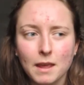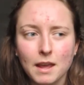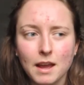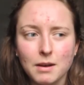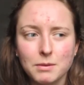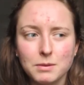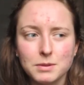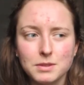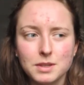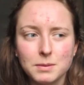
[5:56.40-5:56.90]

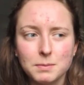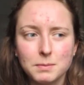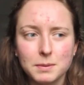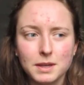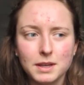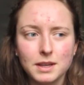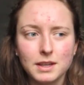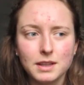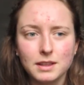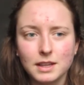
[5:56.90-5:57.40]
I was a
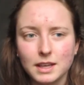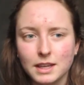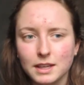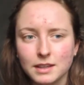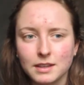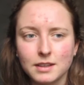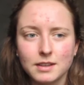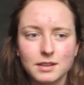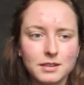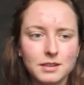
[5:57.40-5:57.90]
bit
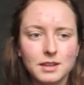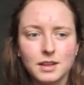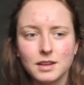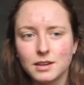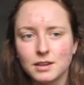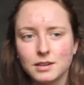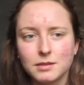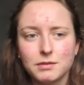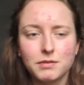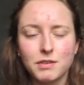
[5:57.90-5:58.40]
like
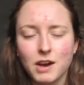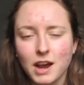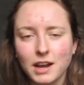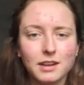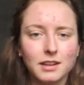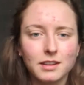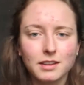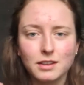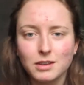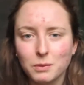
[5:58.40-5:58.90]

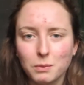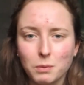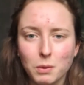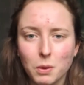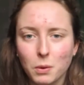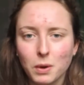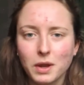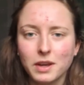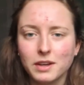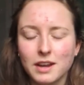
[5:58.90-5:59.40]
finally
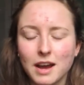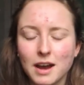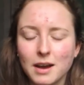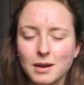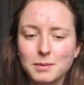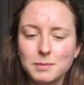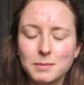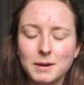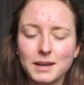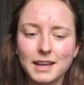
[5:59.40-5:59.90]
woken
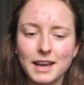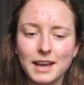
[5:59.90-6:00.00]
up, I